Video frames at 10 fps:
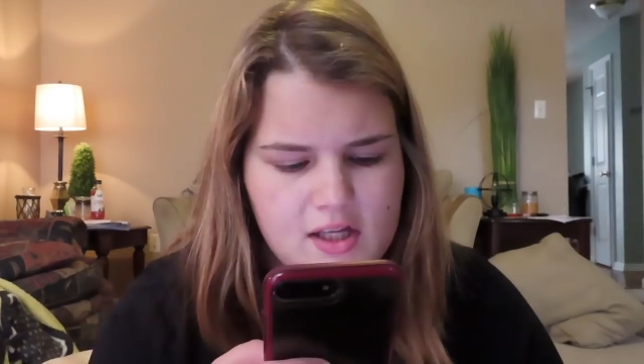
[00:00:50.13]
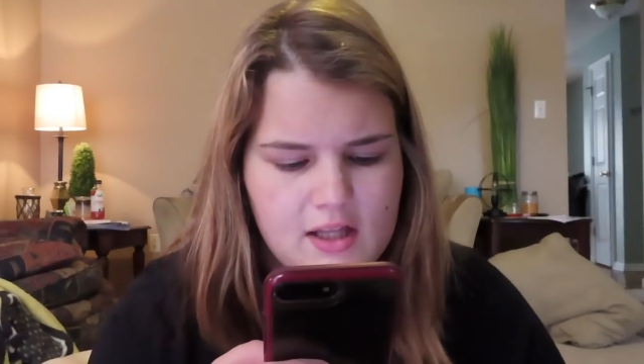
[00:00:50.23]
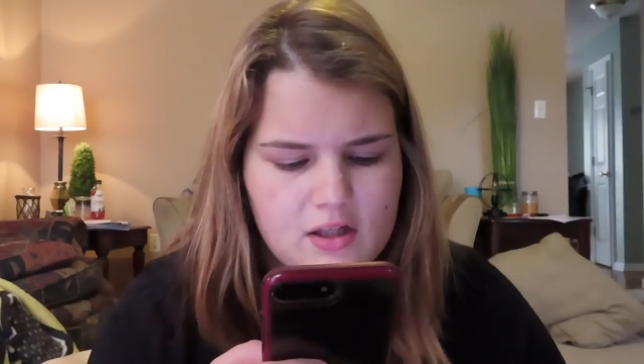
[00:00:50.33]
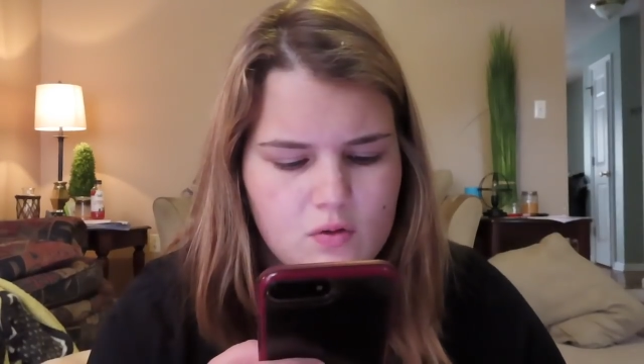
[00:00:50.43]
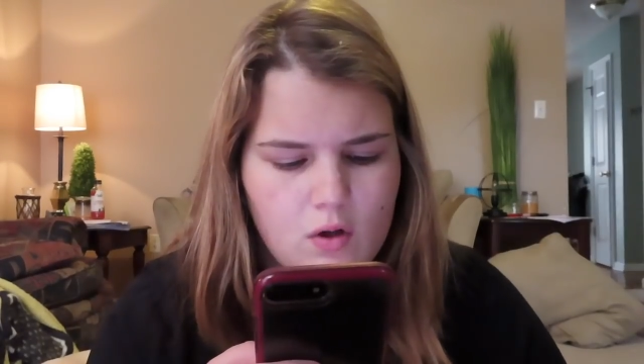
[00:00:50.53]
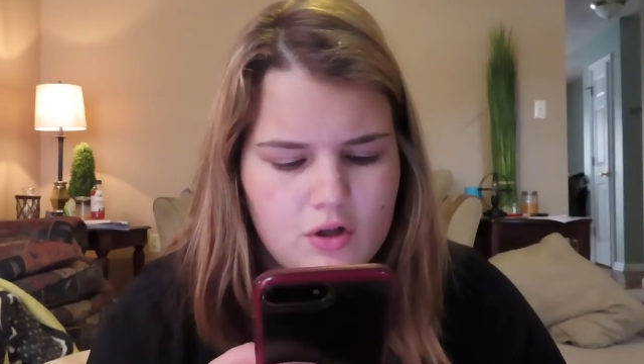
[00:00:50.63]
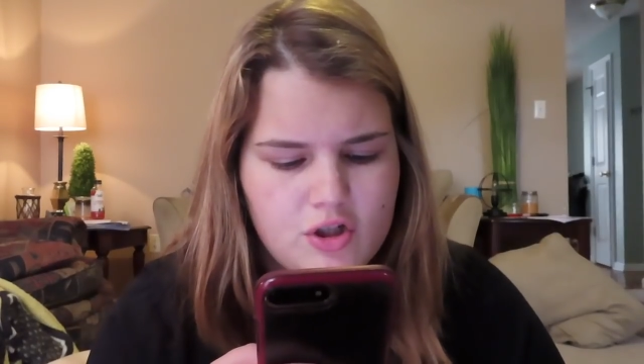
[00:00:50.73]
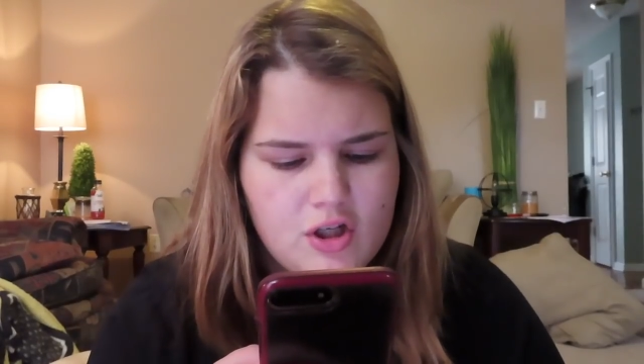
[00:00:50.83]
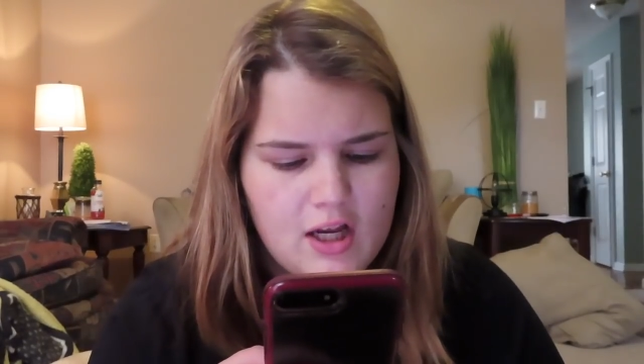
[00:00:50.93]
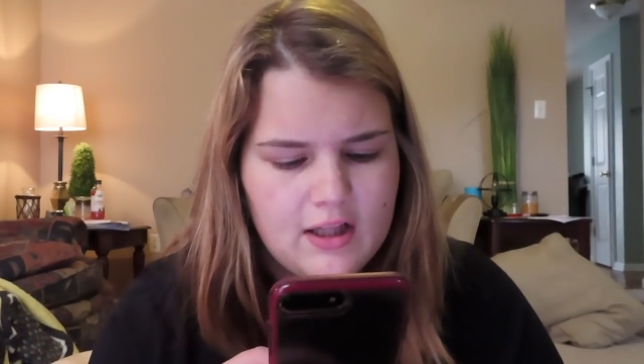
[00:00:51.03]
Say this wrong,
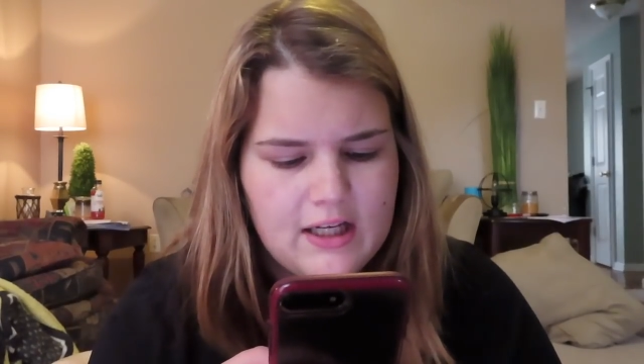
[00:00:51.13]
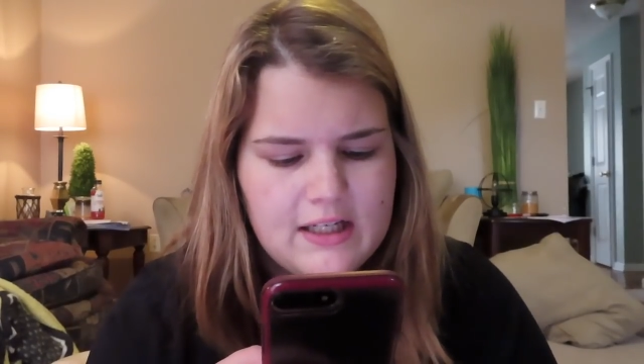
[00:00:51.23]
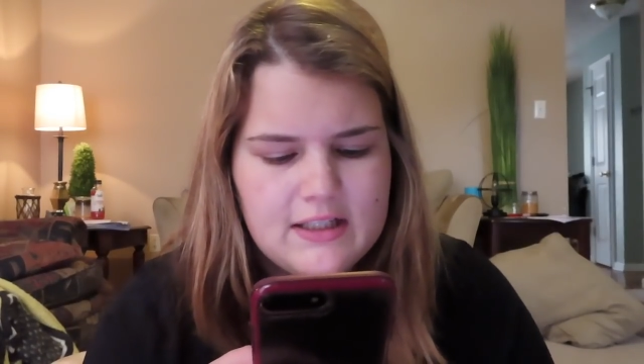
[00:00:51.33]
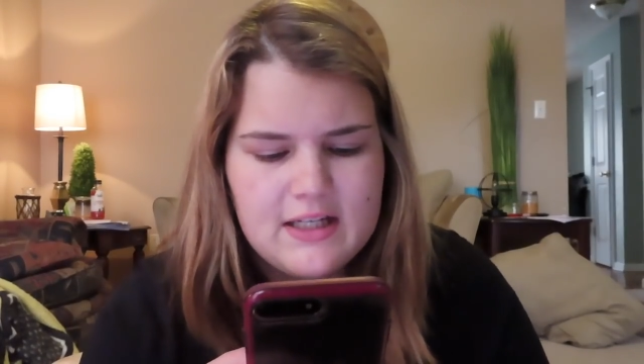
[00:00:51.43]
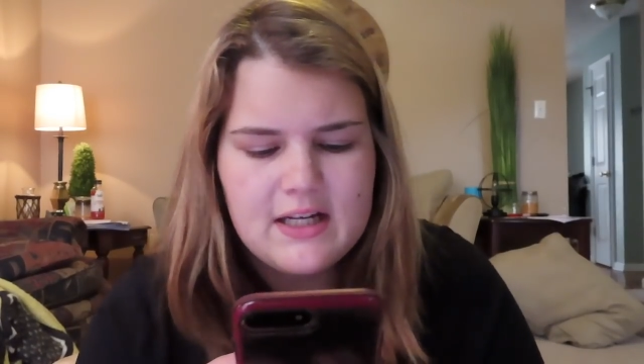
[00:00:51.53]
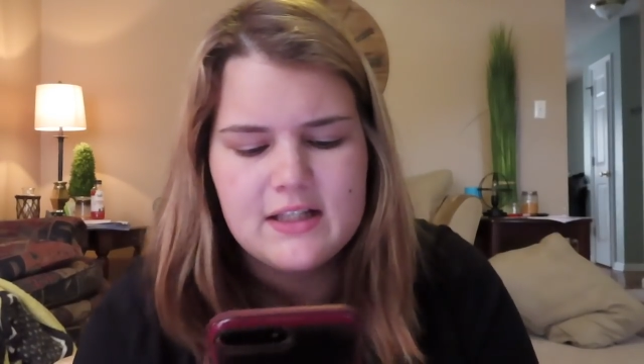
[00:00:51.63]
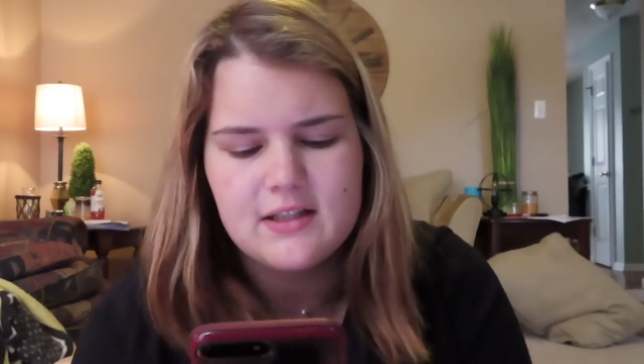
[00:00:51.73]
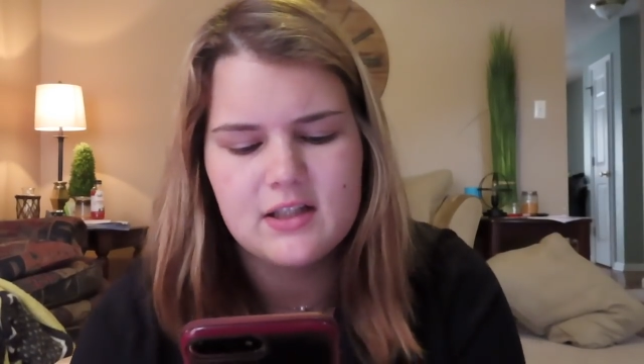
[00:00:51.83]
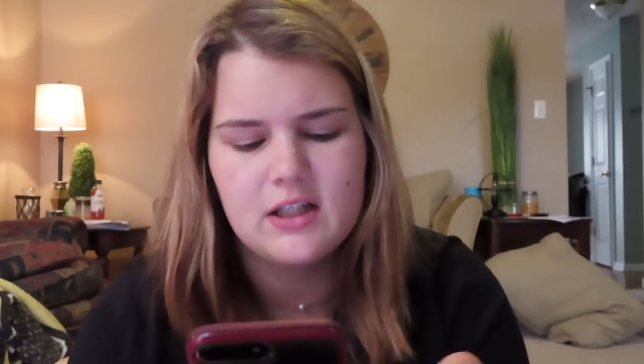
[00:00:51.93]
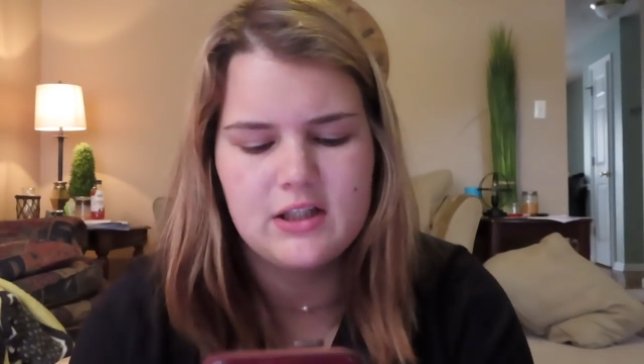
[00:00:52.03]
Shailene Deeds,